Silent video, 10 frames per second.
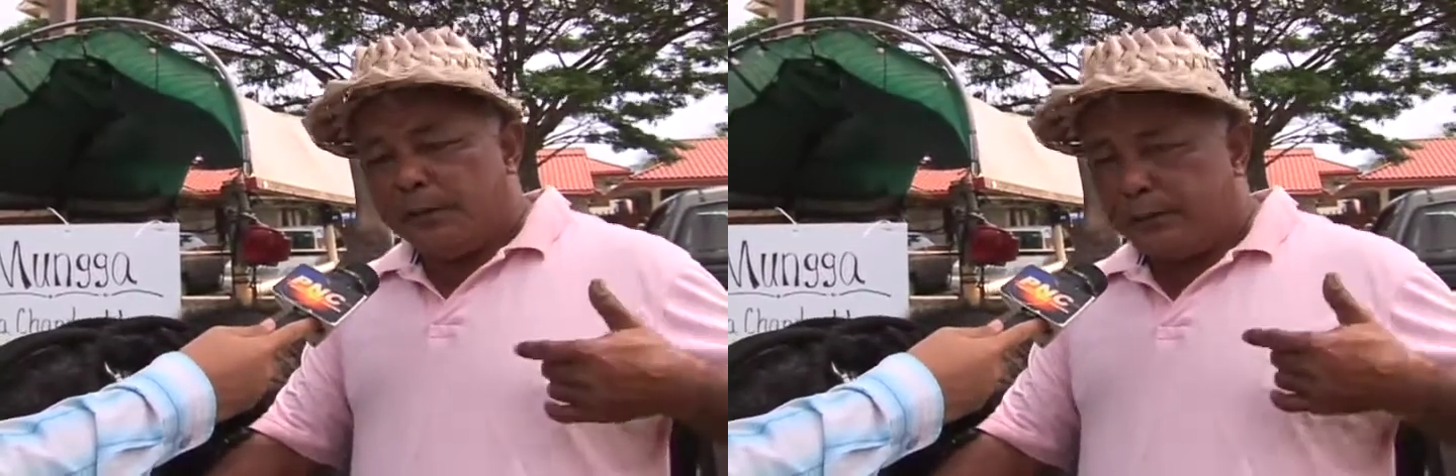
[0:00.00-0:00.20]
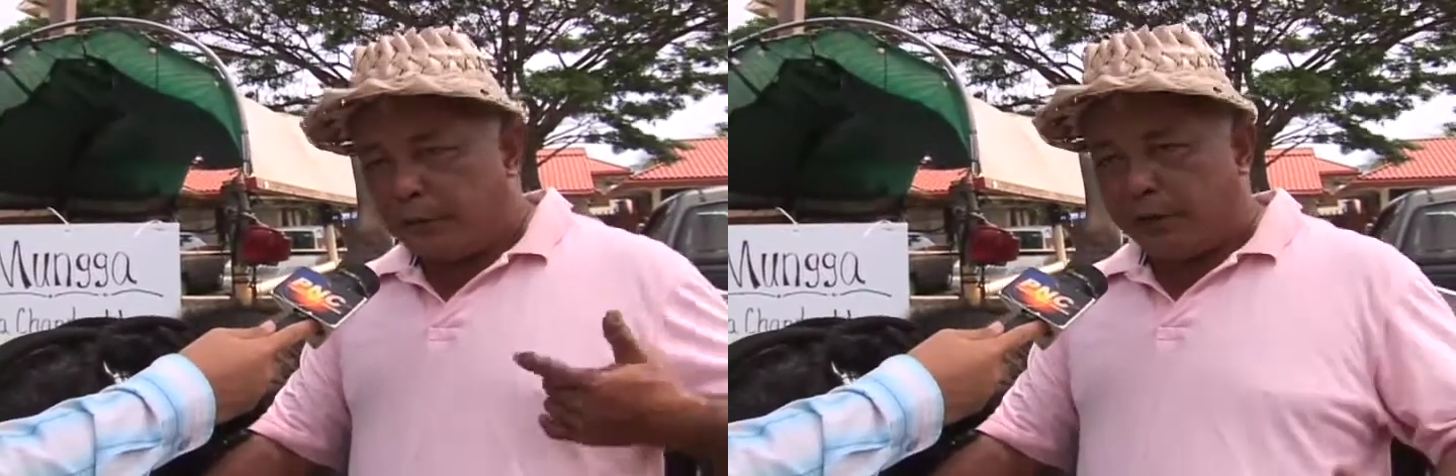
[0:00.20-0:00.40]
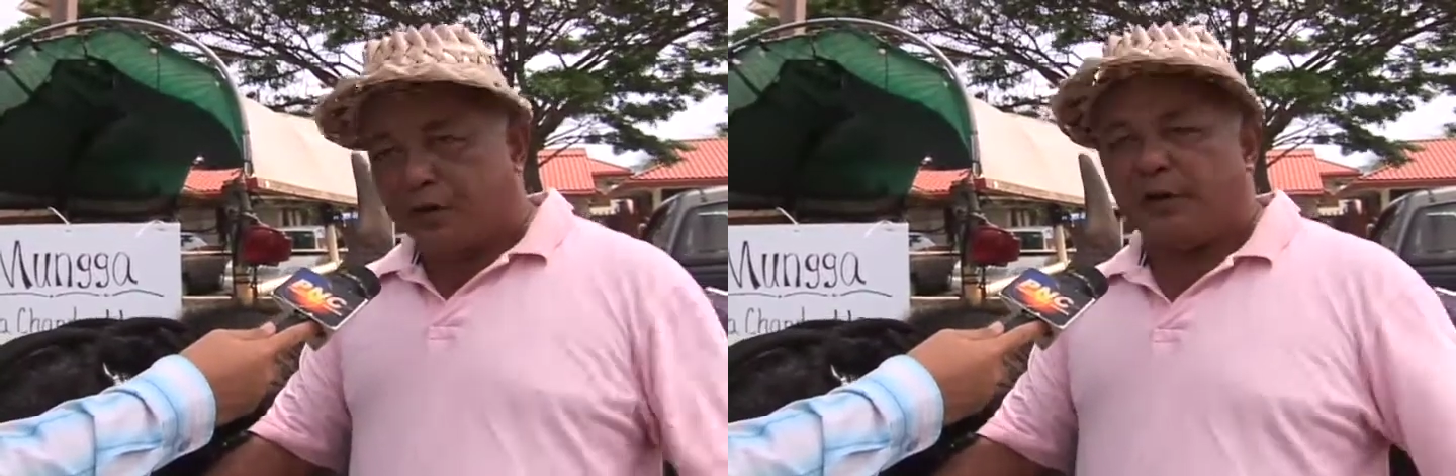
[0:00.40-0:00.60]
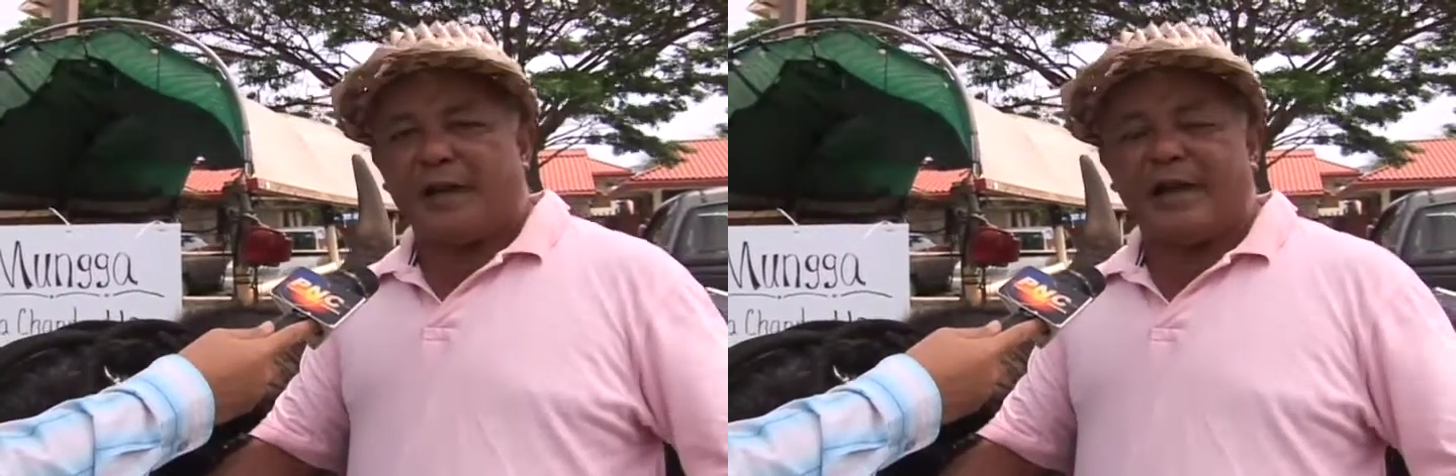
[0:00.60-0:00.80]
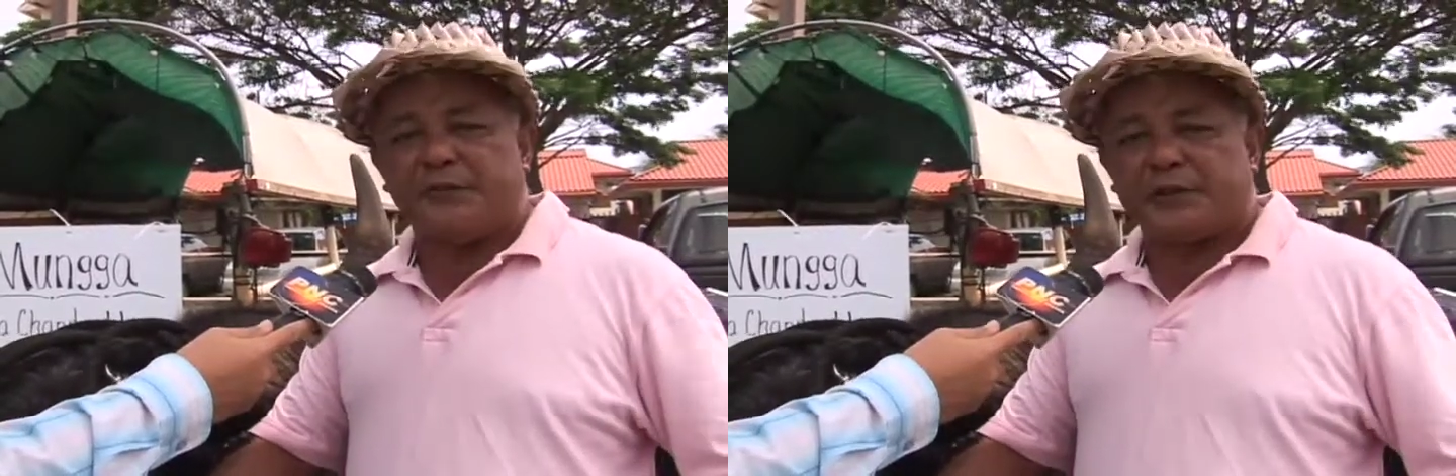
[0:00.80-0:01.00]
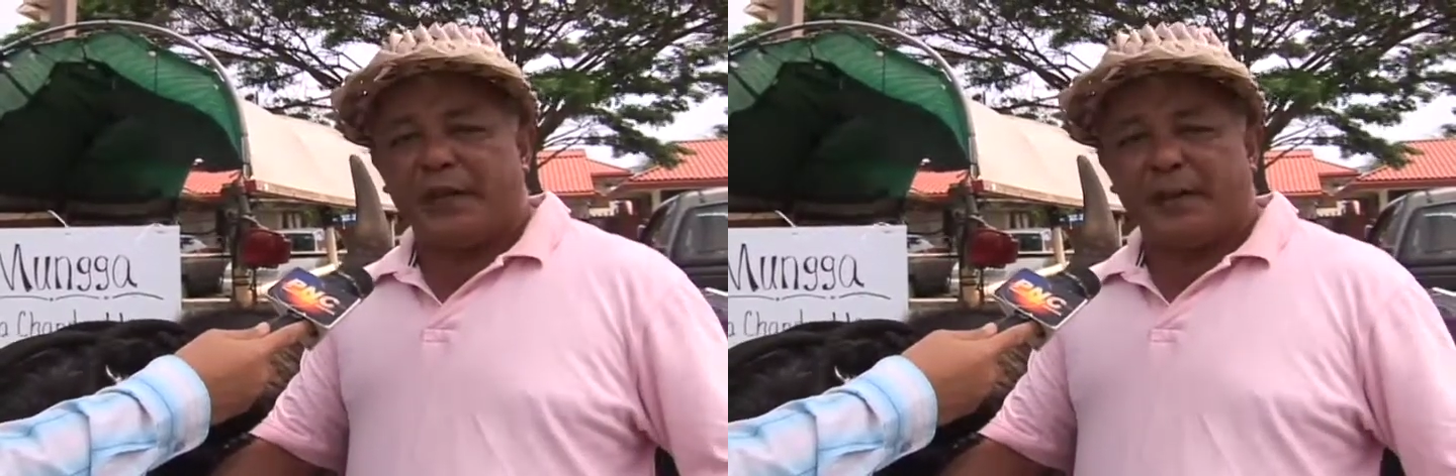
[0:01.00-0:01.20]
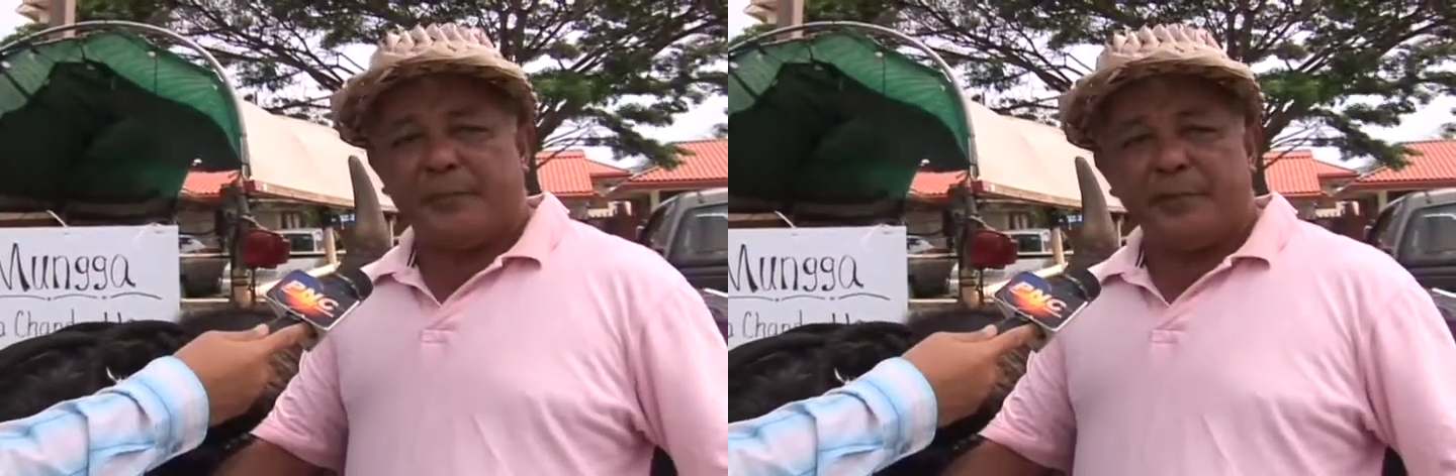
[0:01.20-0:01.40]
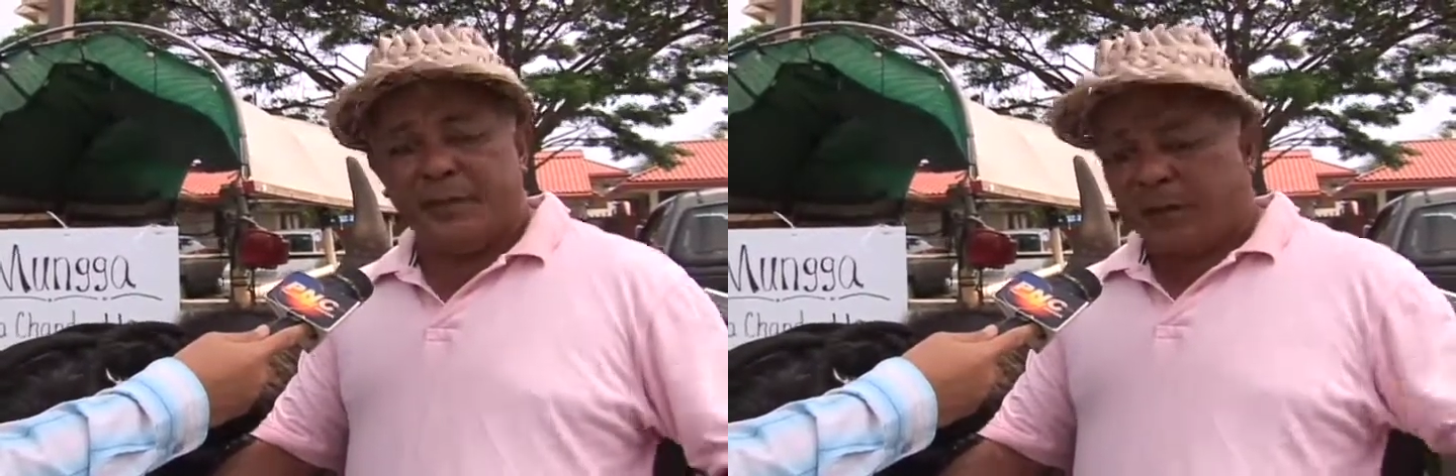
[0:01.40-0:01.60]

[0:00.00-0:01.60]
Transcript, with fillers: for your lifetime.